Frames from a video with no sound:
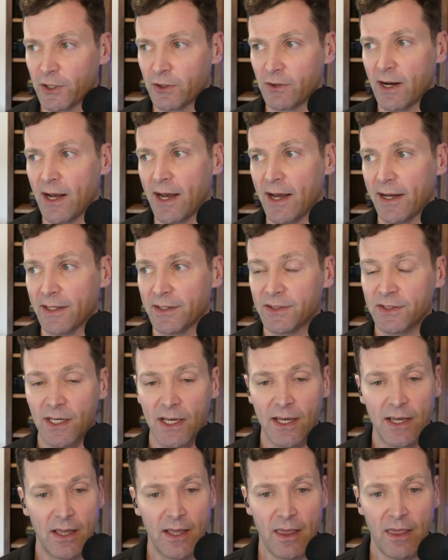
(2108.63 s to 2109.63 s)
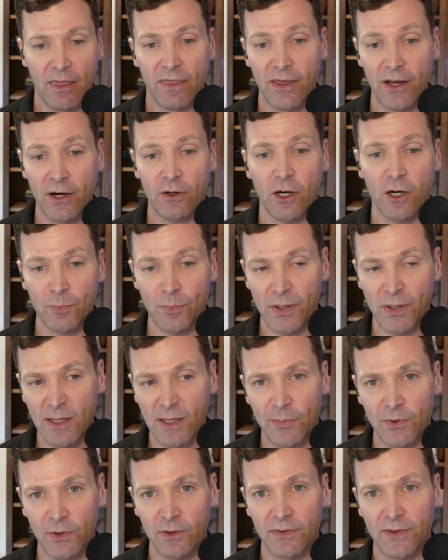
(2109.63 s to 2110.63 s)
your eyes, there are
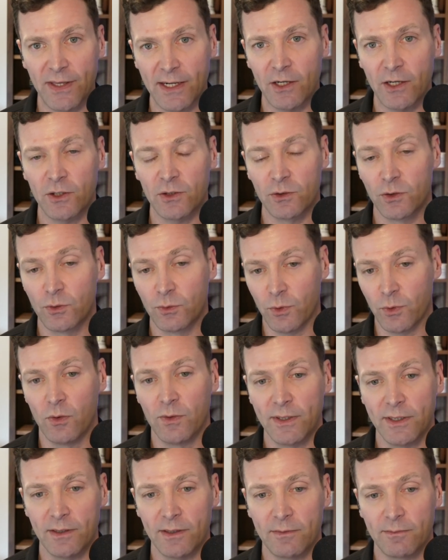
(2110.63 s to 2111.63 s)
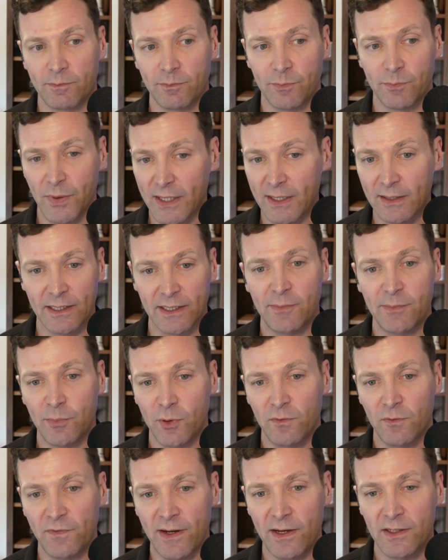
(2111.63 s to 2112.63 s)
people that are growing big link
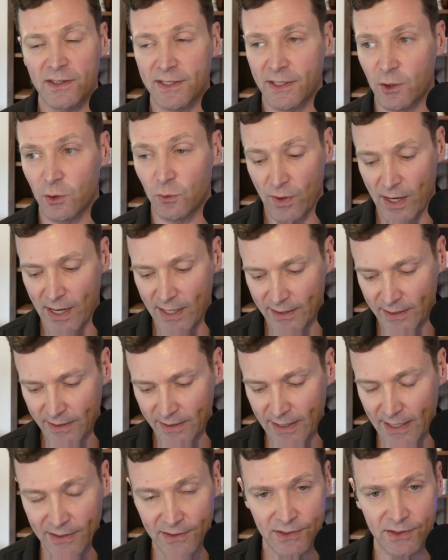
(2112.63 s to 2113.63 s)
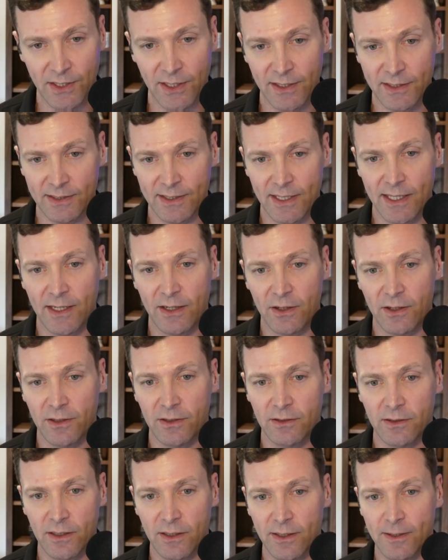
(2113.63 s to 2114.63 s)
profiles that are ranking on sites that
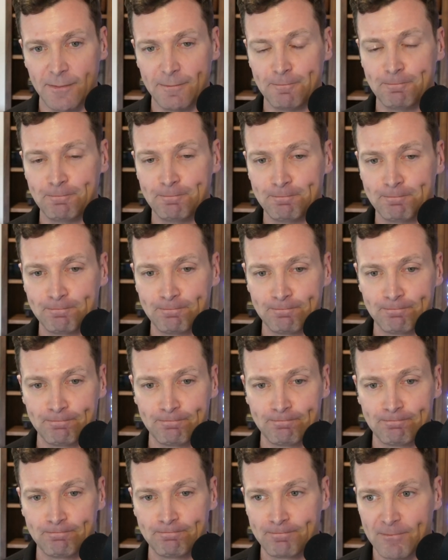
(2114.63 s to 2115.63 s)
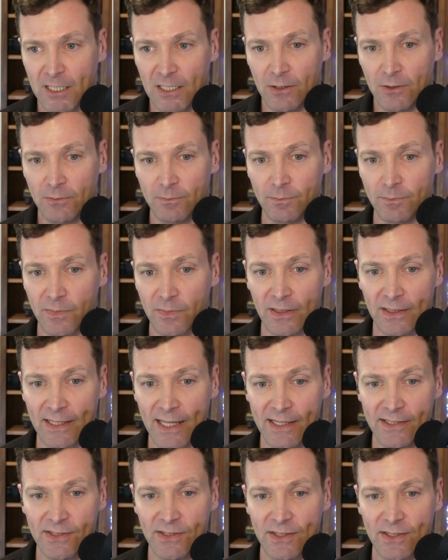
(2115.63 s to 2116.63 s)
are, um, you know,
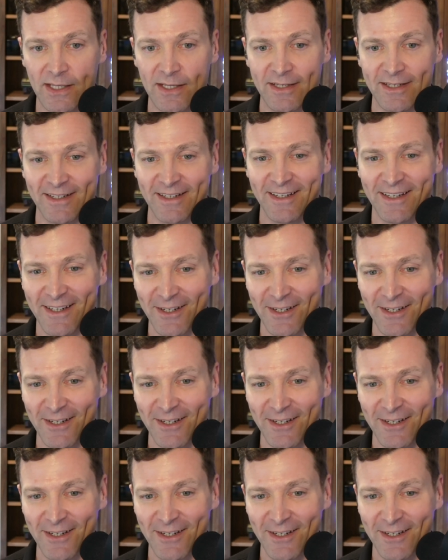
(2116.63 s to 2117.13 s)
less than